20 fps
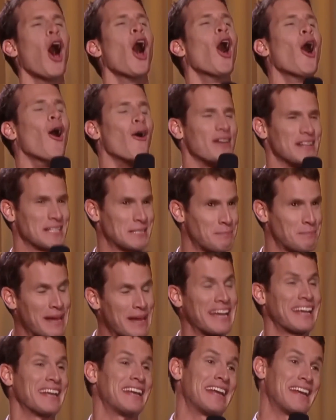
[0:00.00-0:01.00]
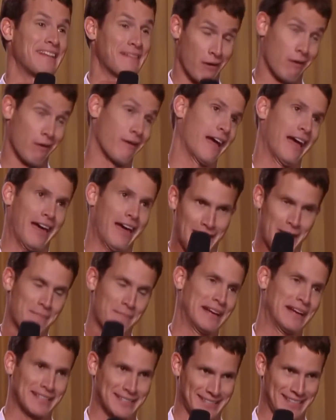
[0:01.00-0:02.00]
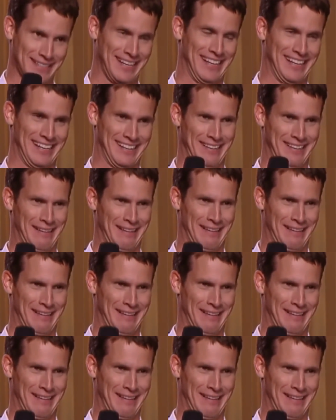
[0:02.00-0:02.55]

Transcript: Oh, he's picketing. Okay, that makes sense.